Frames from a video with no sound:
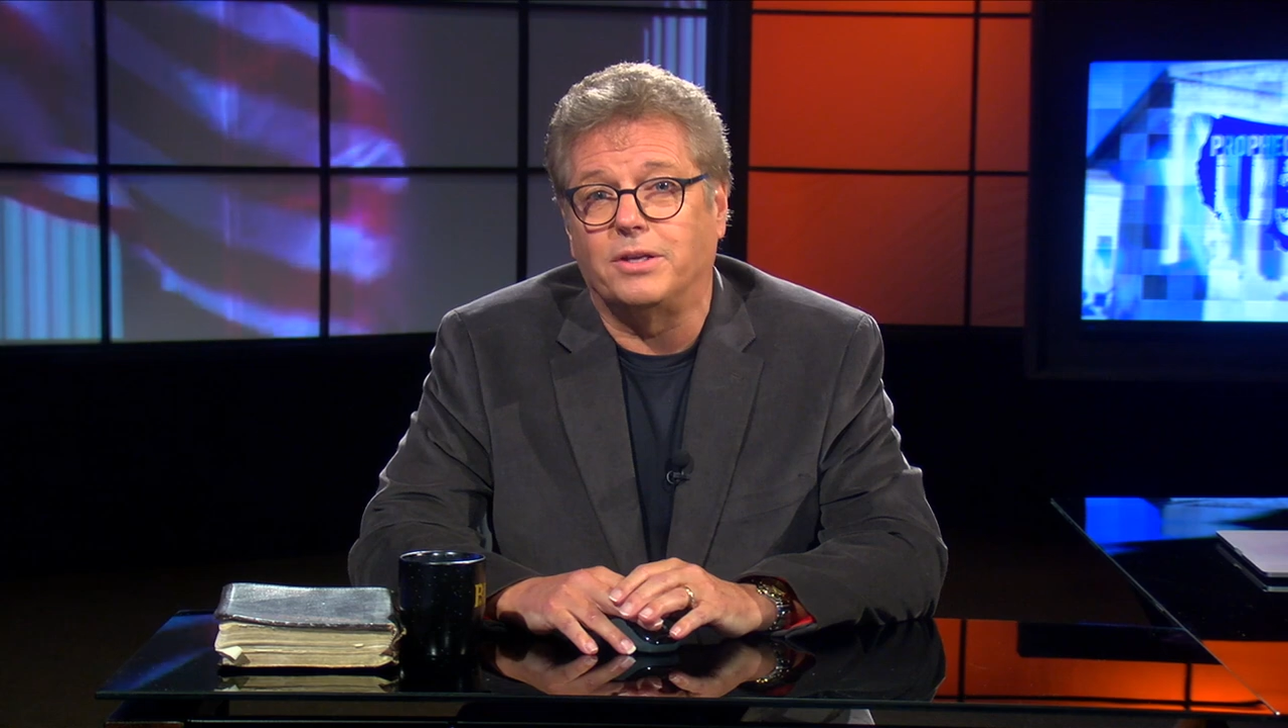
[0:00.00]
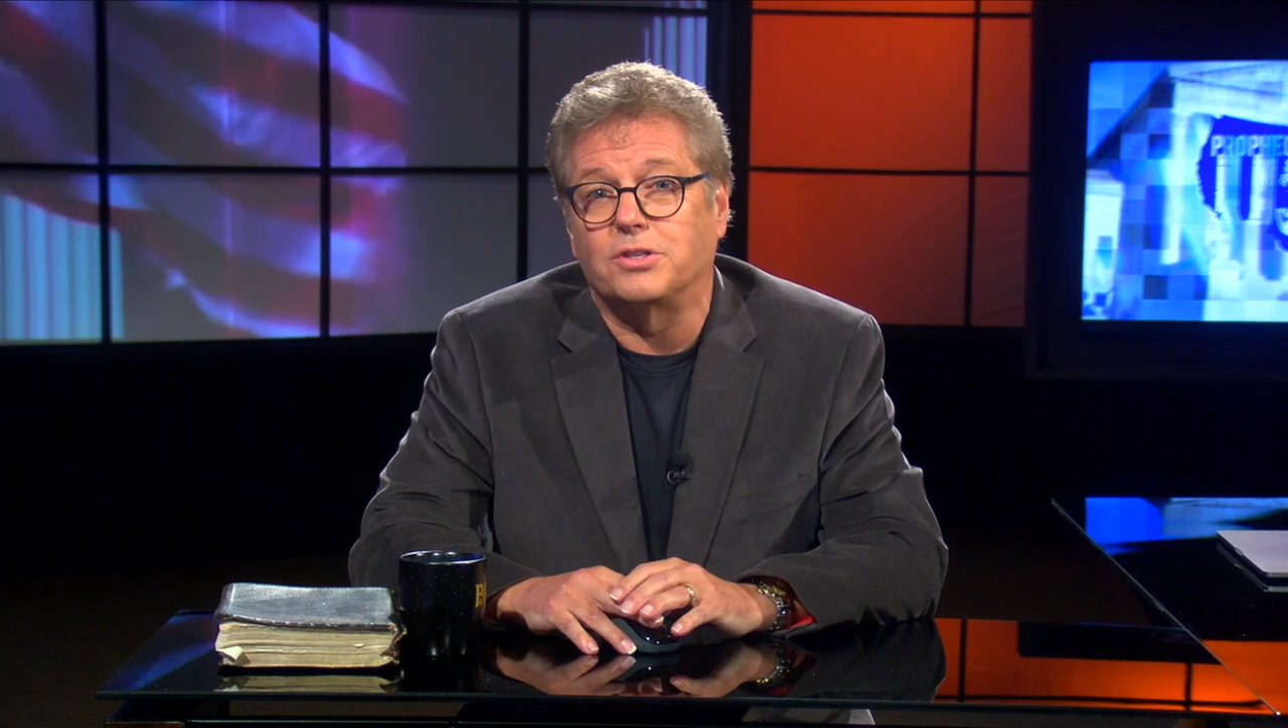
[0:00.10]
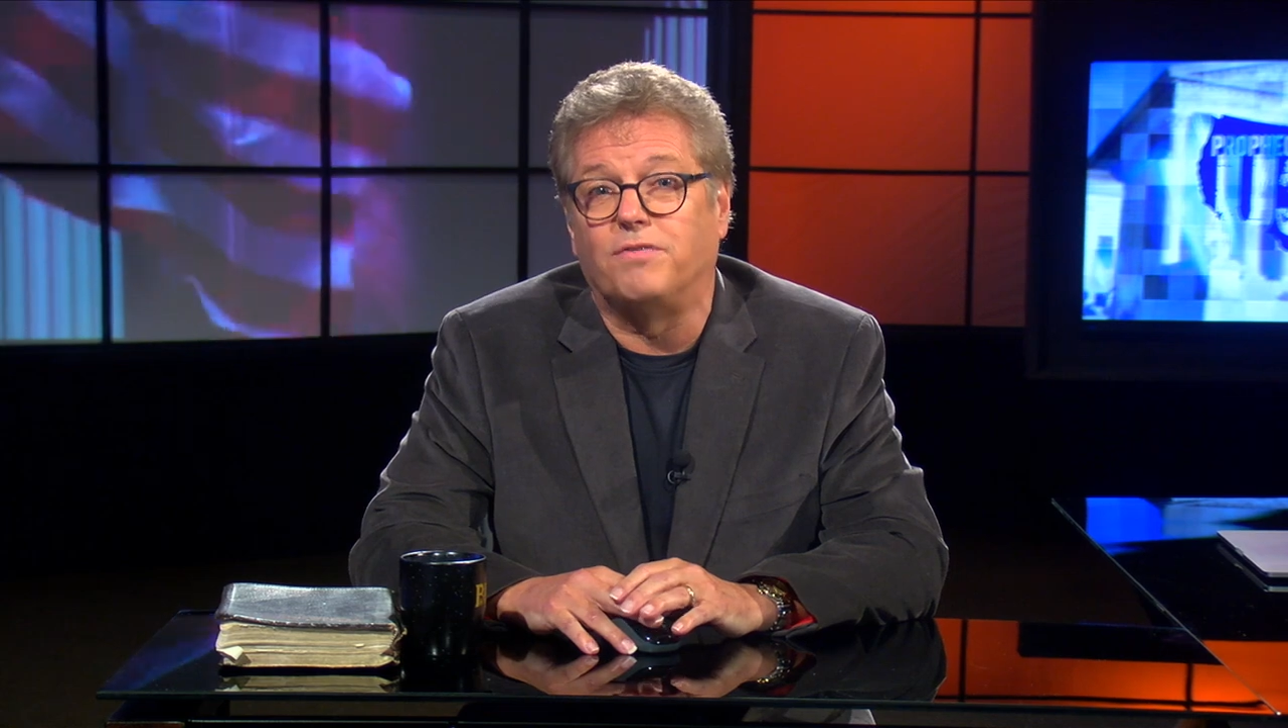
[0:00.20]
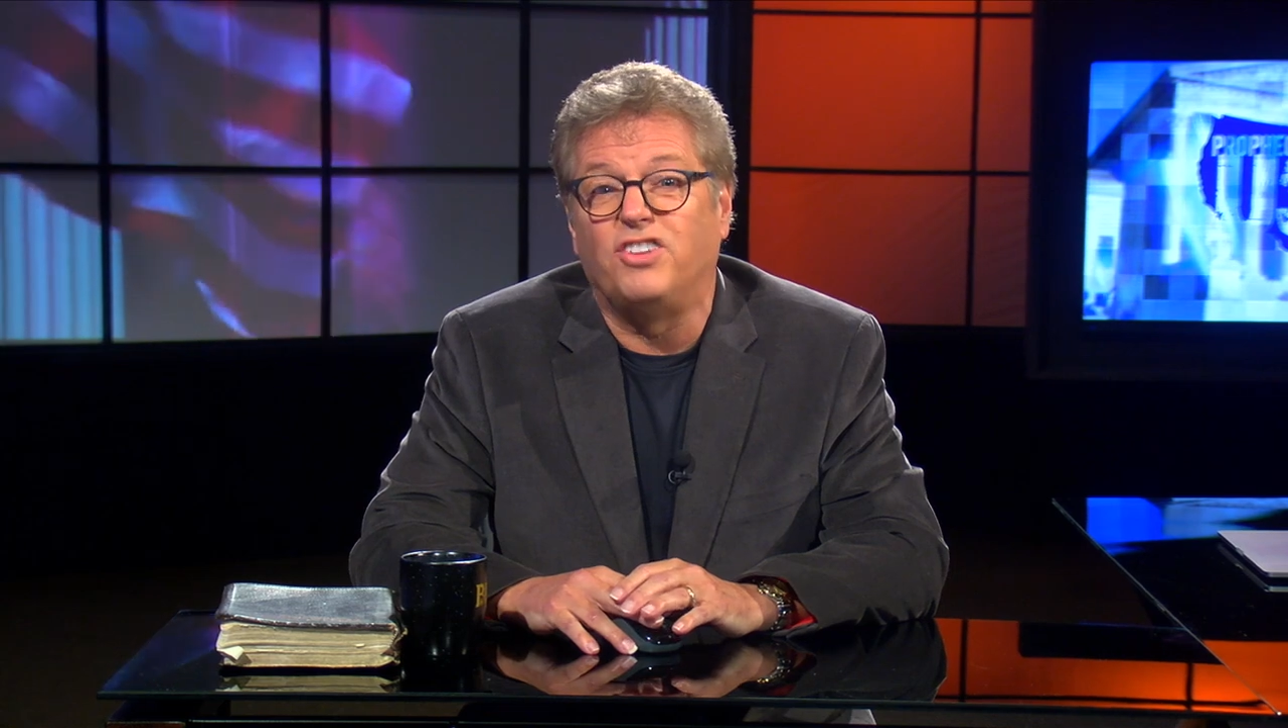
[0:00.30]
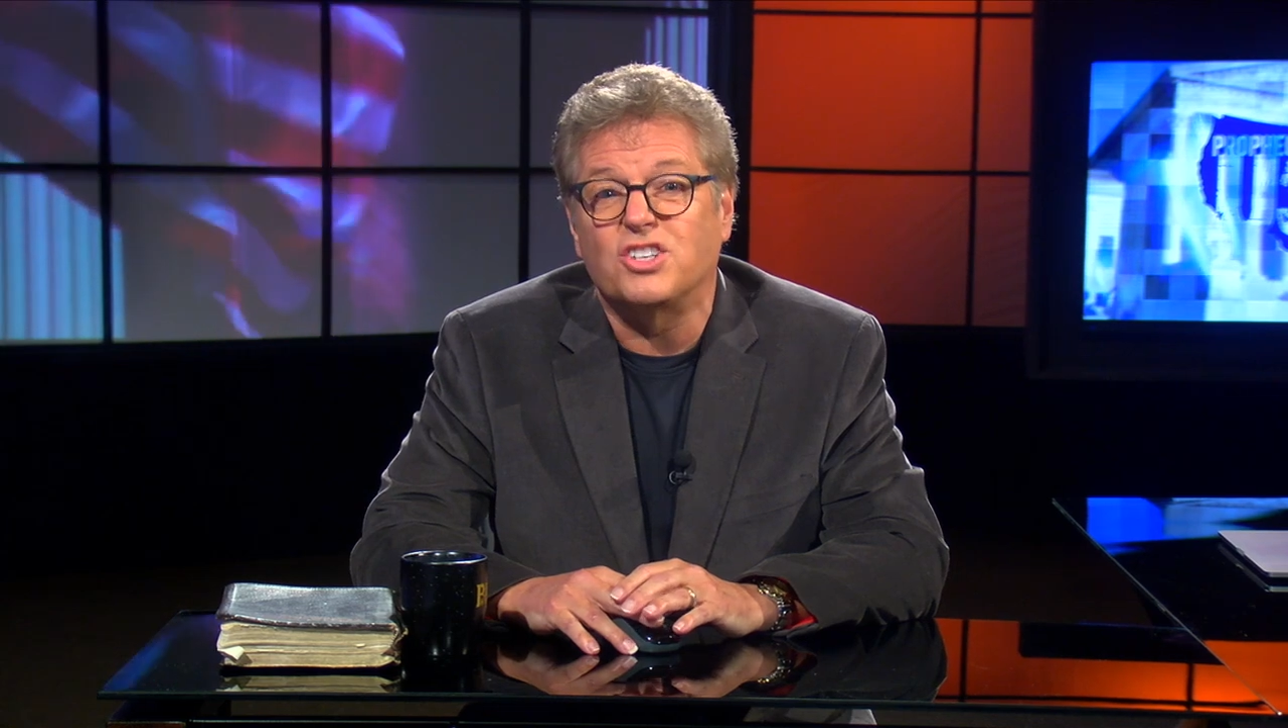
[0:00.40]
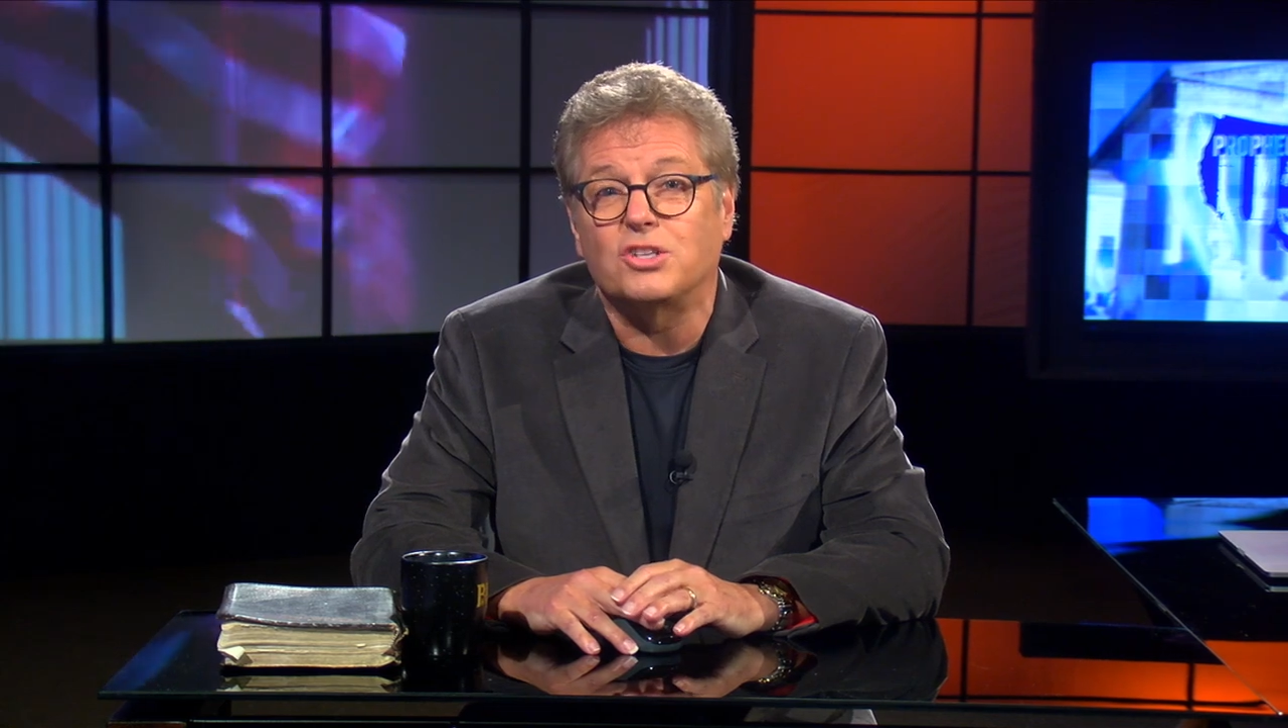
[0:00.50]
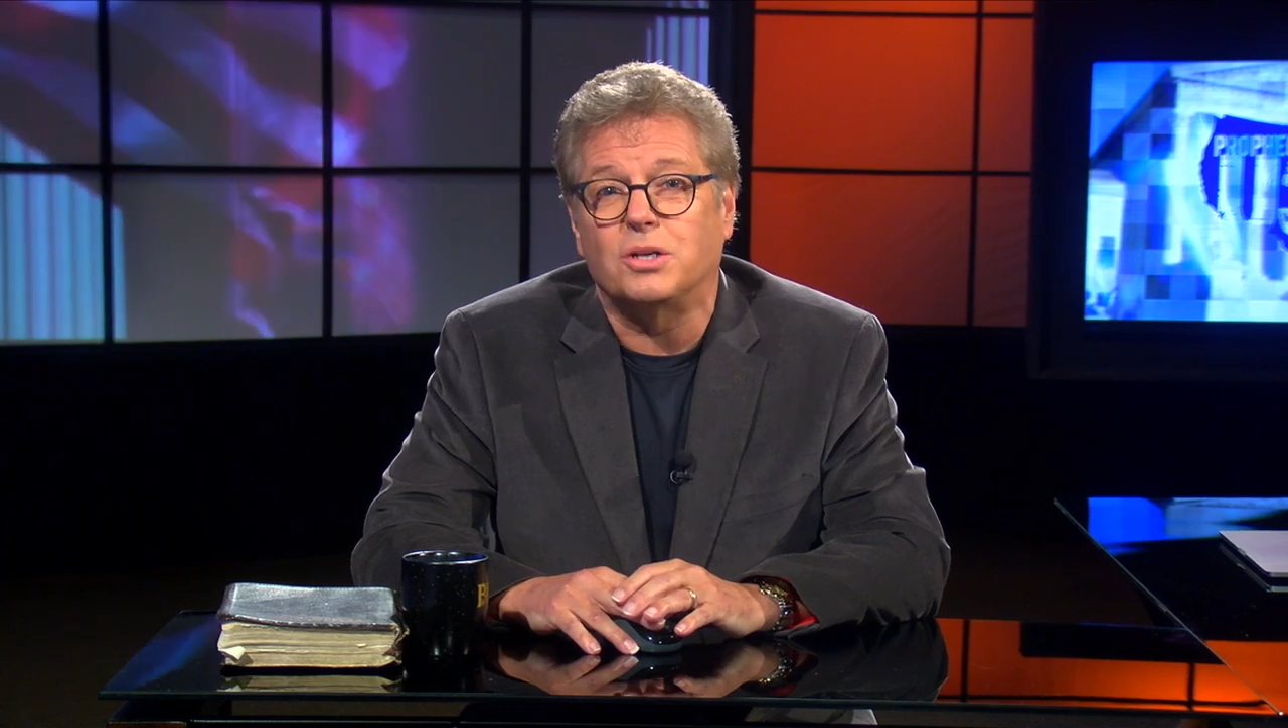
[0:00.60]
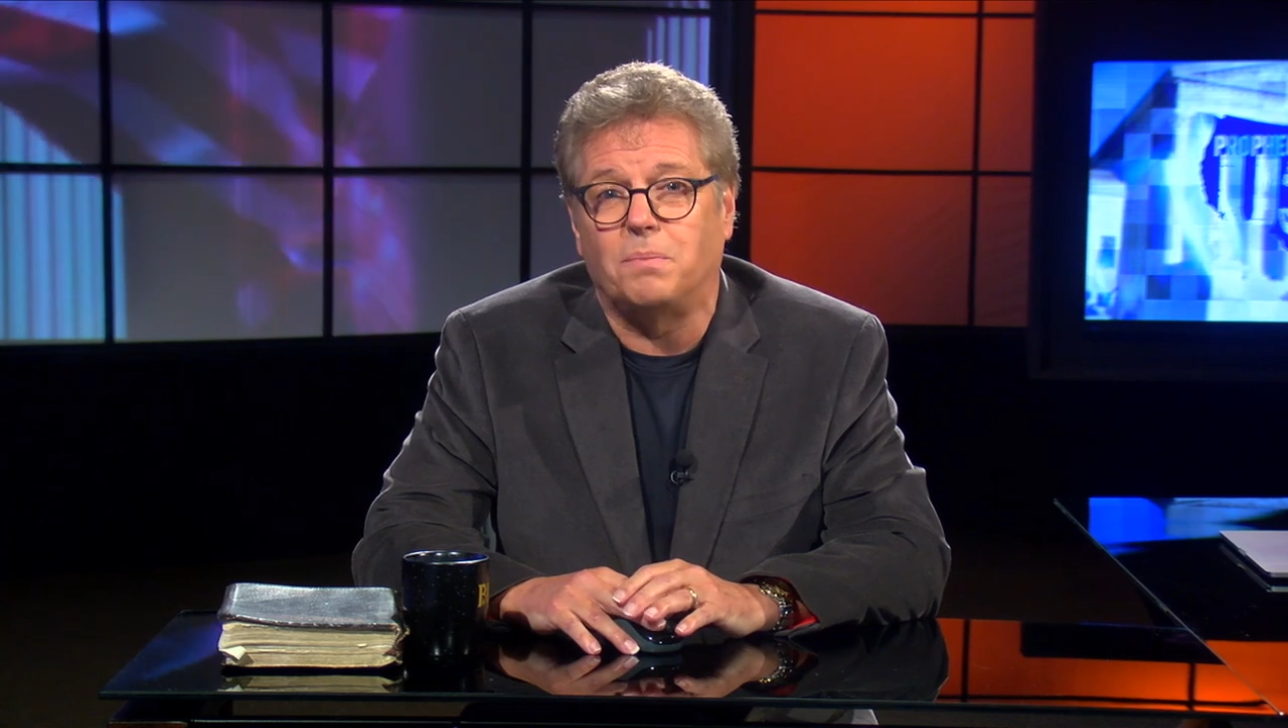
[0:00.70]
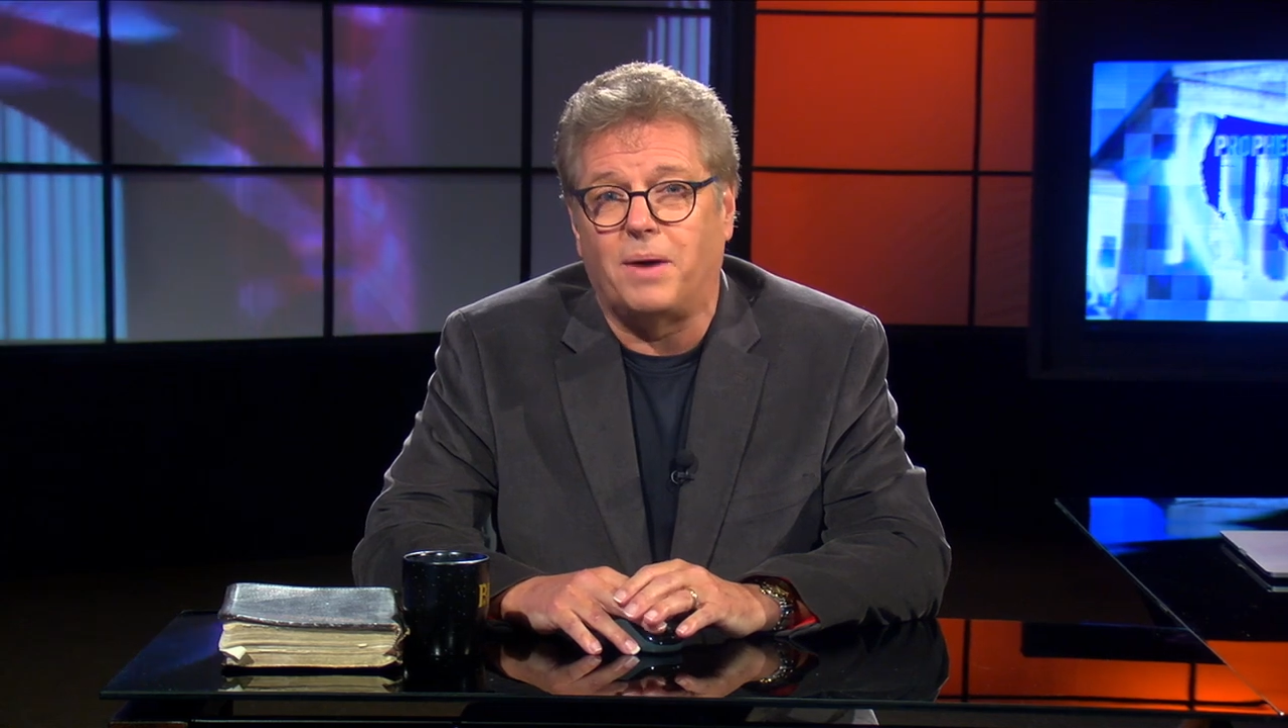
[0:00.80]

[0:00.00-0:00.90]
is visited